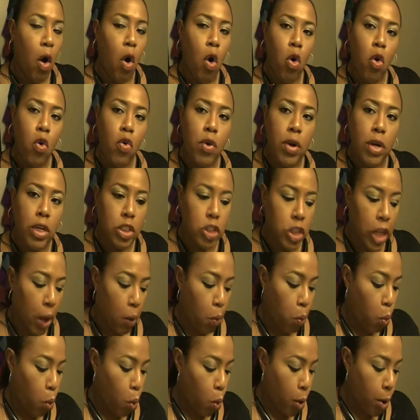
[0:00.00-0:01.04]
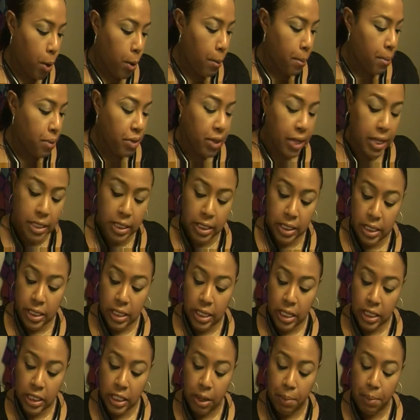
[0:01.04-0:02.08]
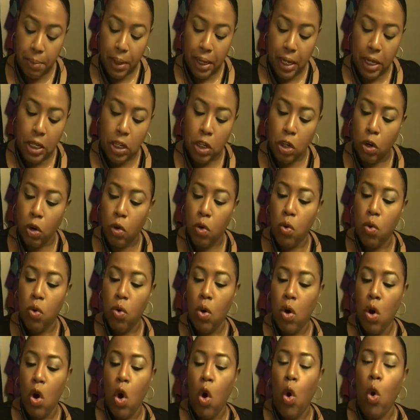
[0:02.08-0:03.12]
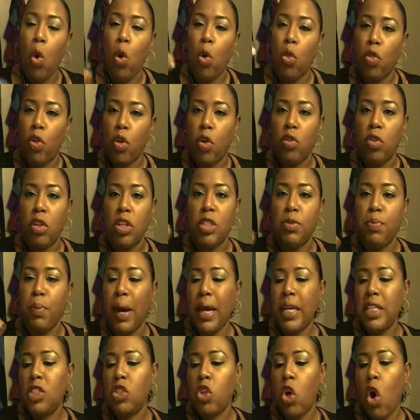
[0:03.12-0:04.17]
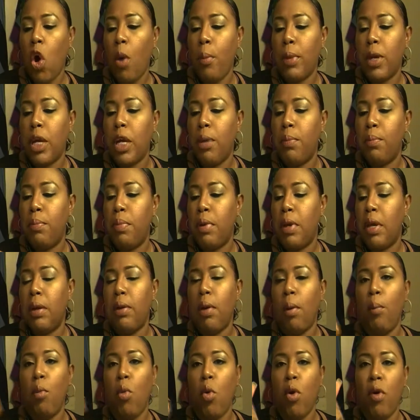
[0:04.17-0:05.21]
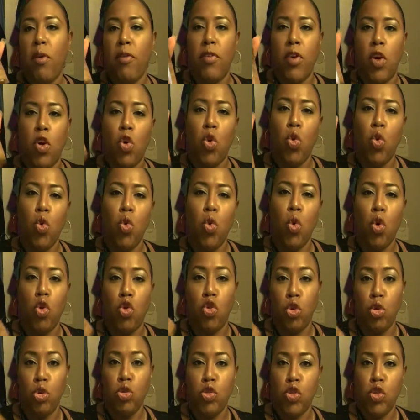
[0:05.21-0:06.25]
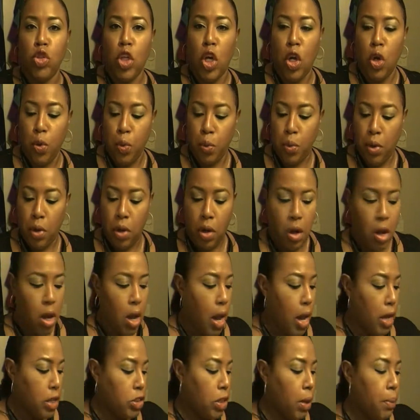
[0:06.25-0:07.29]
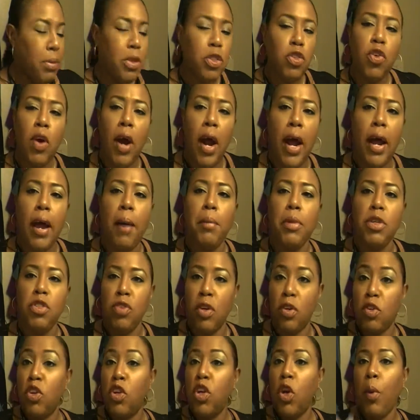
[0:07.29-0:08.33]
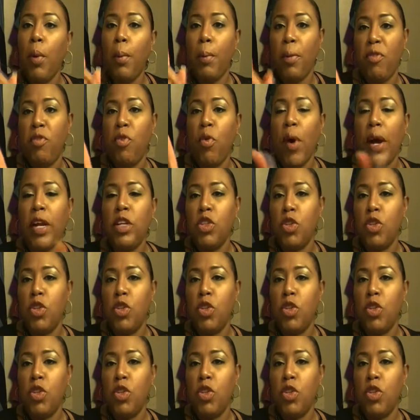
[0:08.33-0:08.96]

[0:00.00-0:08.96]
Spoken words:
orange, that warmth, because this can be a little on the spiced almond can be more of a cool or neutral tone. So I'm gonna try, you know what, before